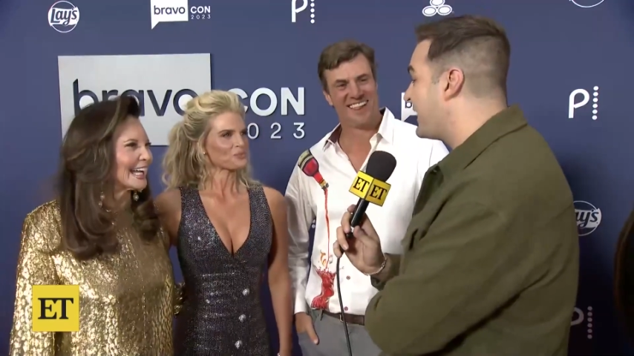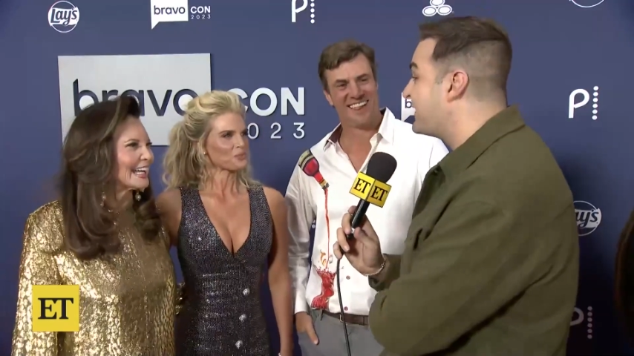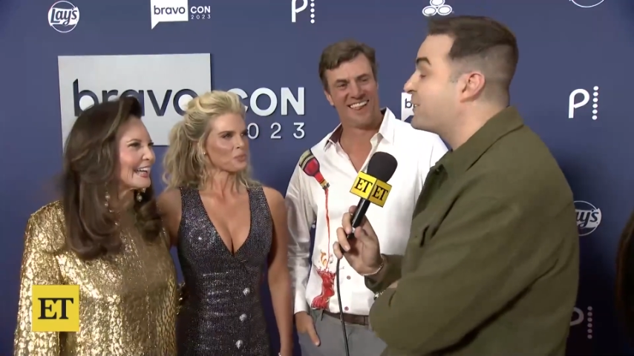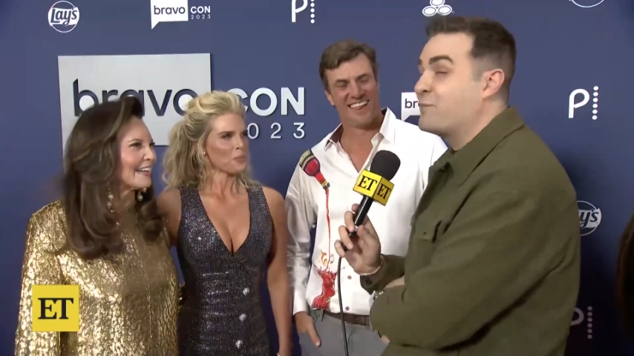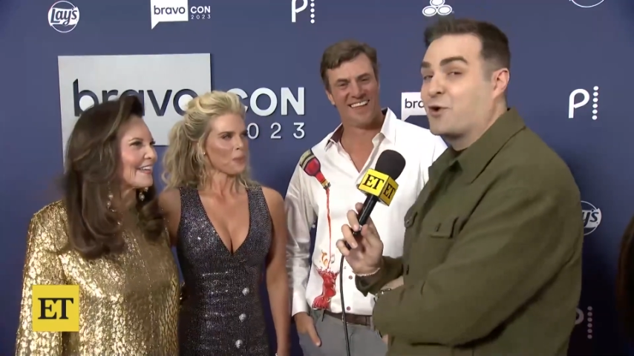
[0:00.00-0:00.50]
Speaker 1: I
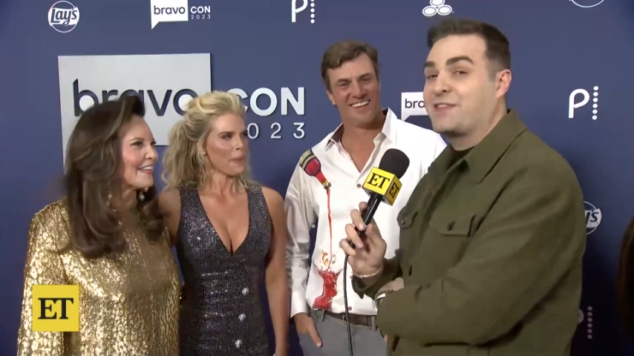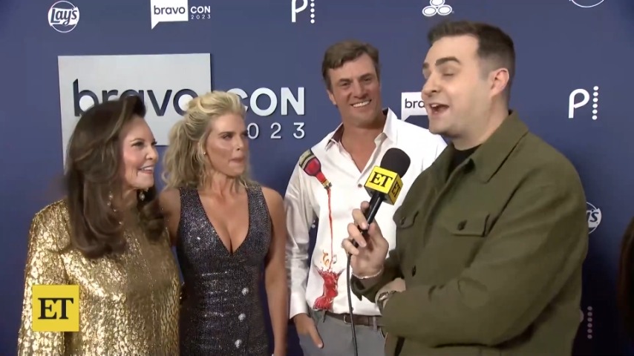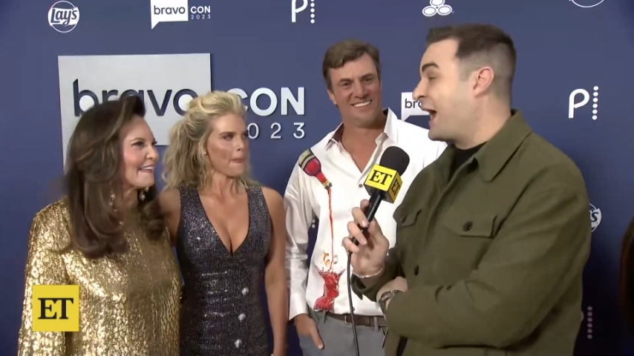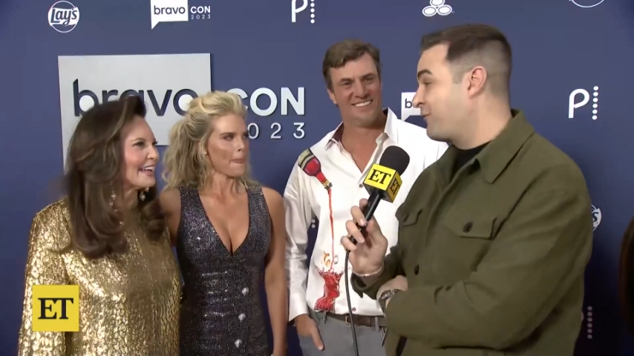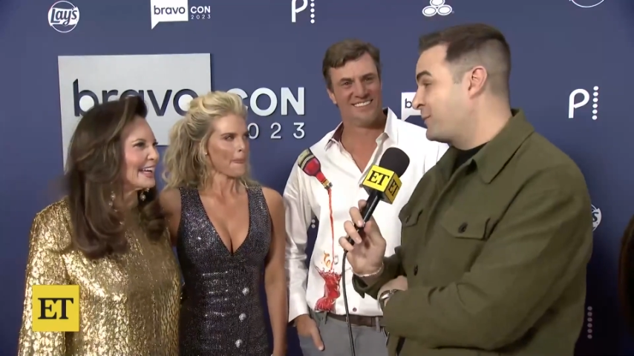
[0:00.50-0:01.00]
think, more
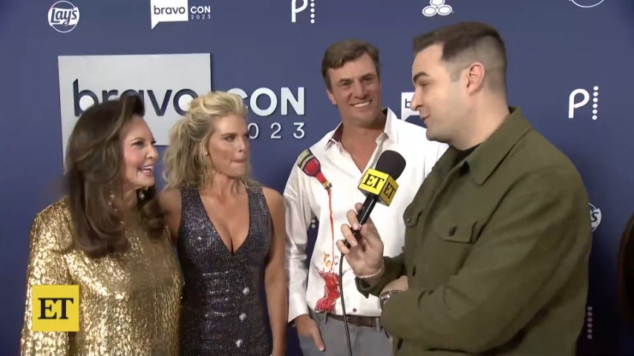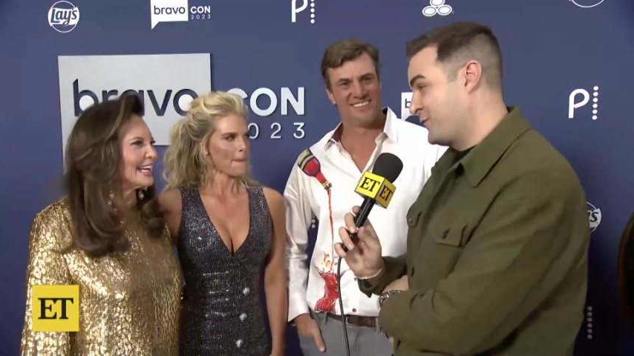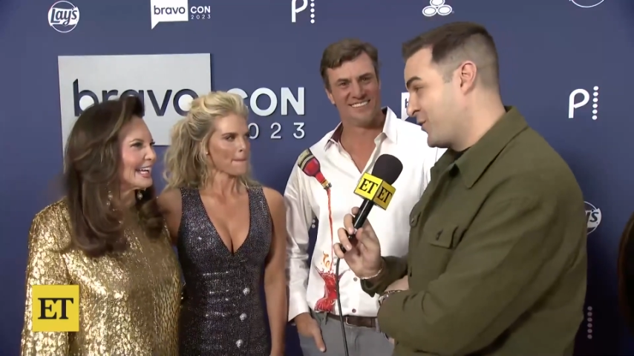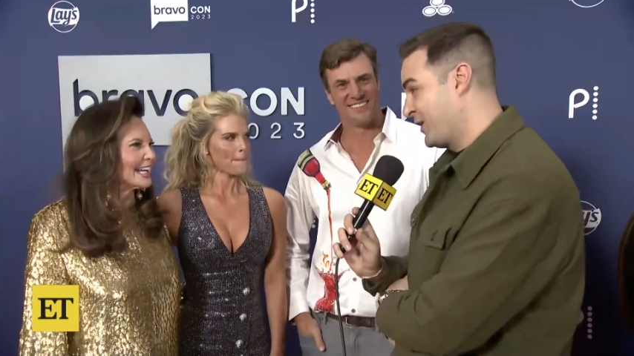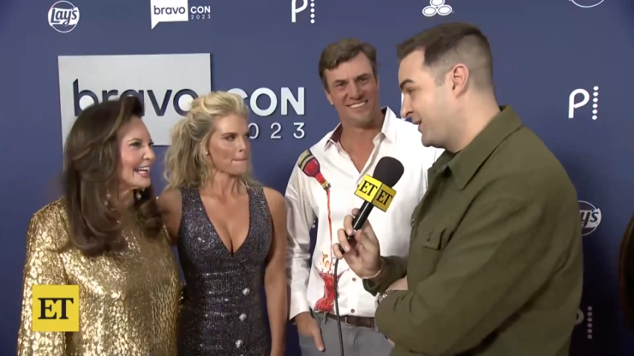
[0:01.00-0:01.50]
than ever
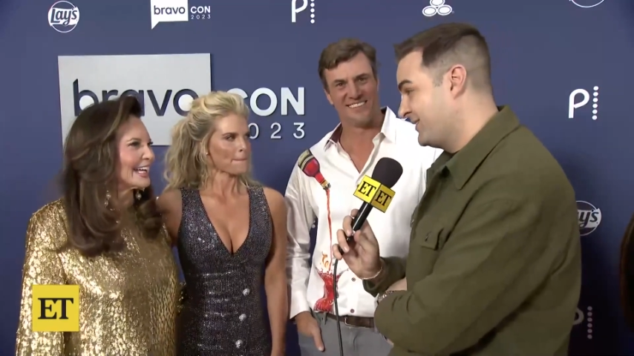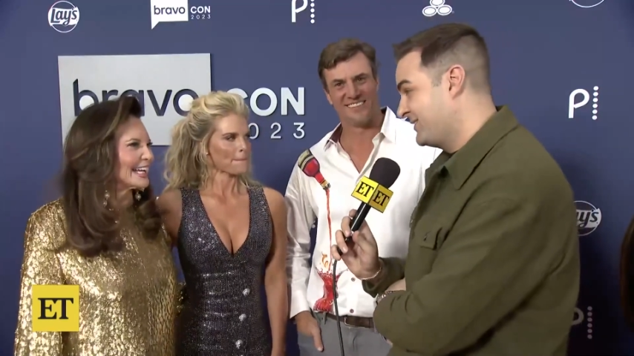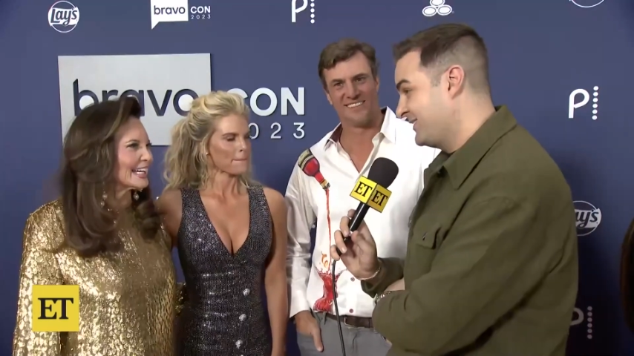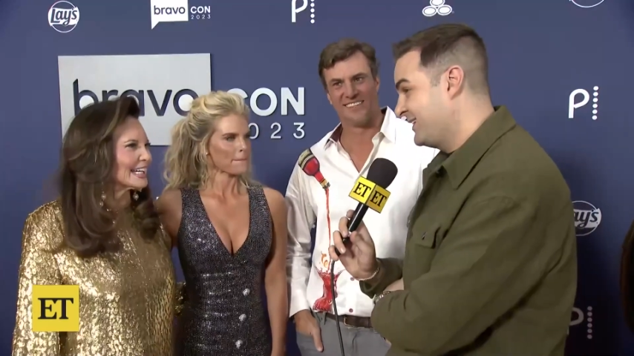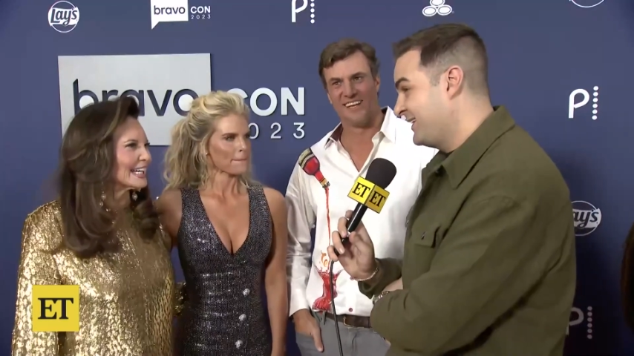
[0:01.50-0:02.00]
before.
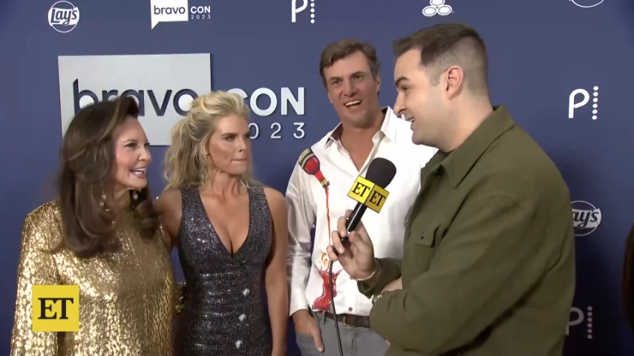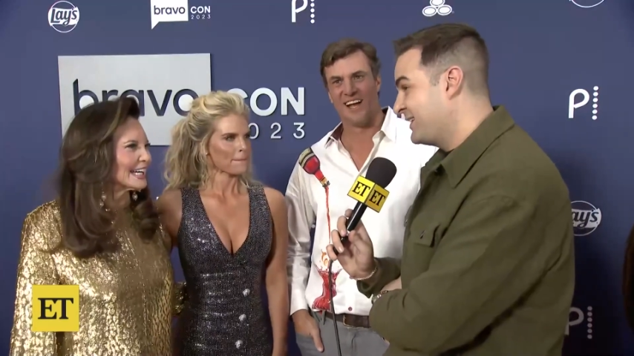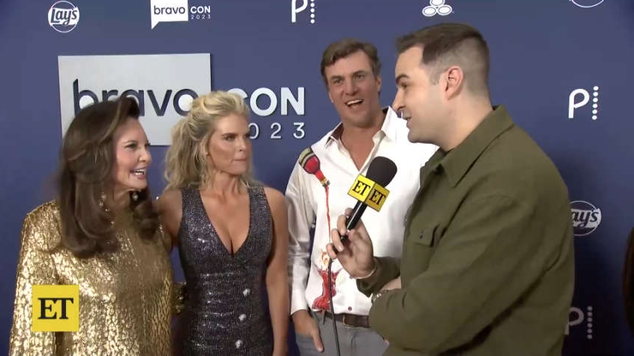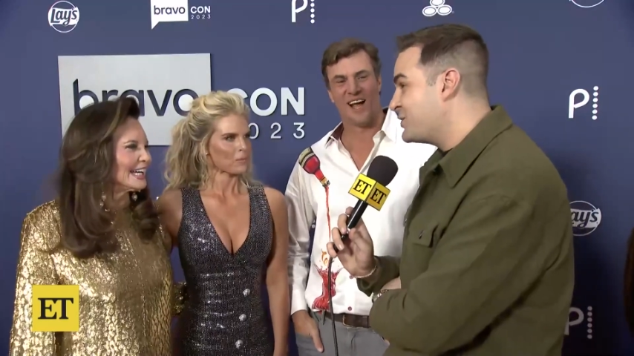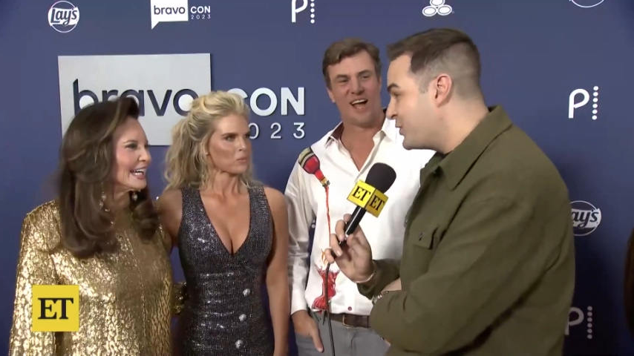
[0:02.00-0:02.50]

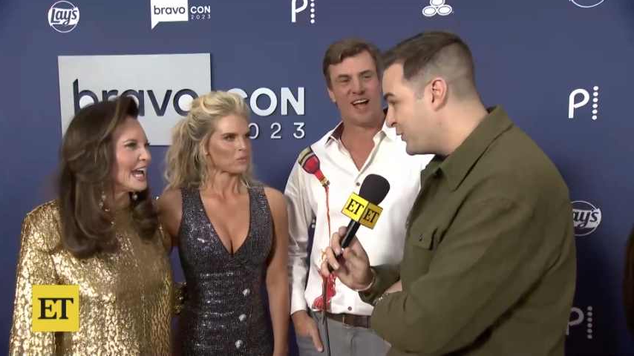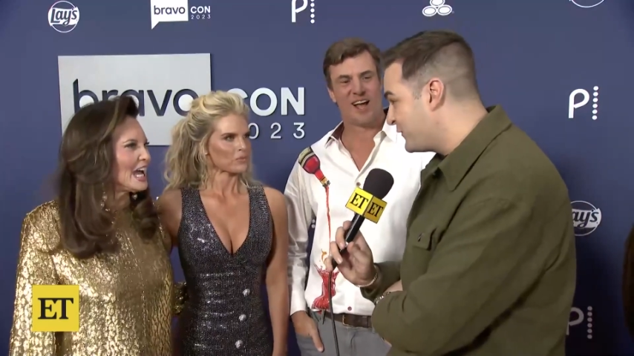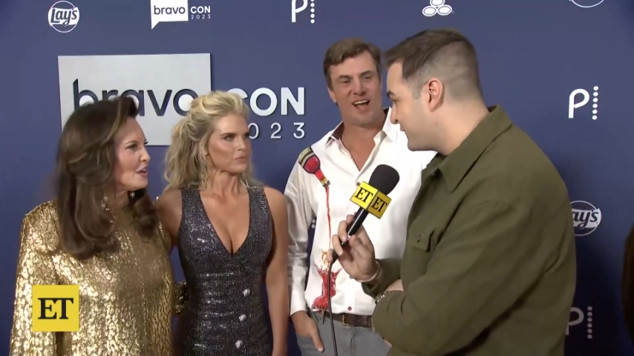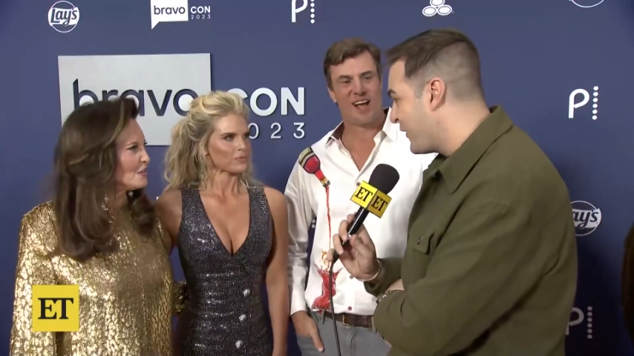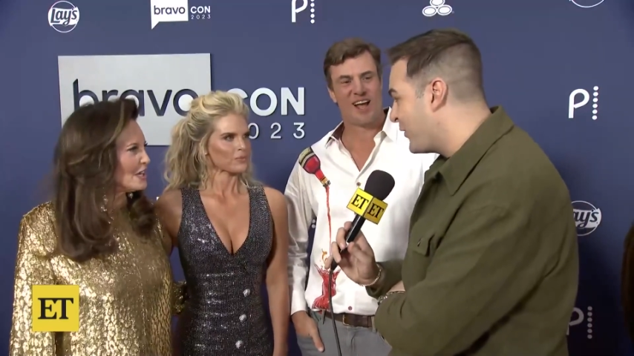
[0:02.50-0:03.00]
The
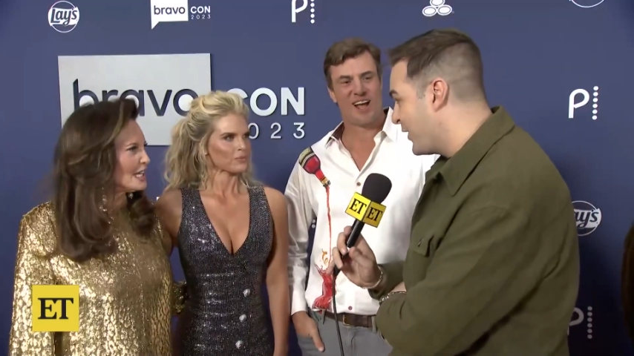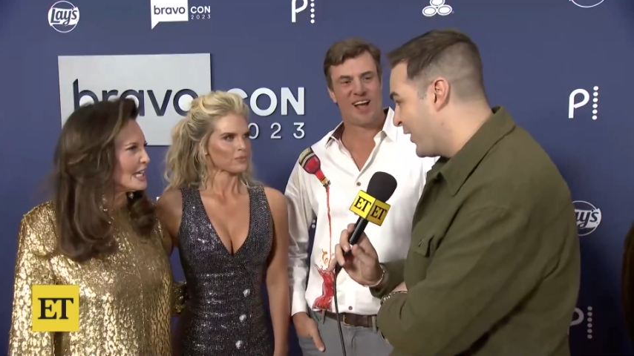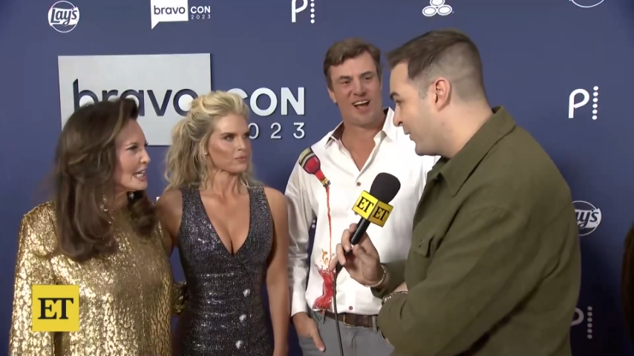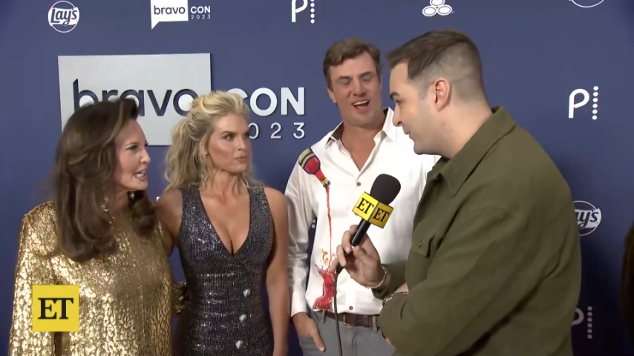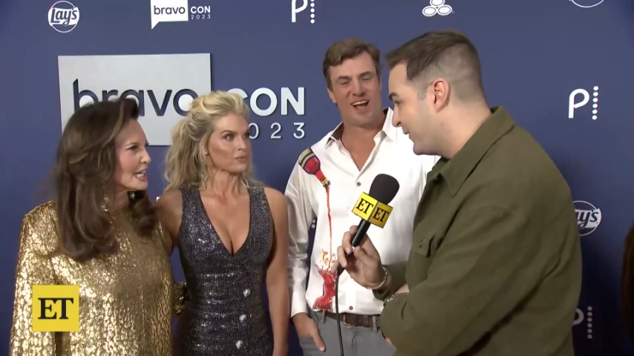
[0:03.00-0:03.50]
nude
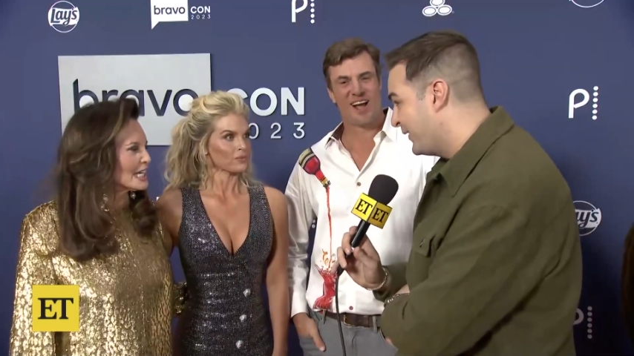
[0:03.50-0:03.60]
photo.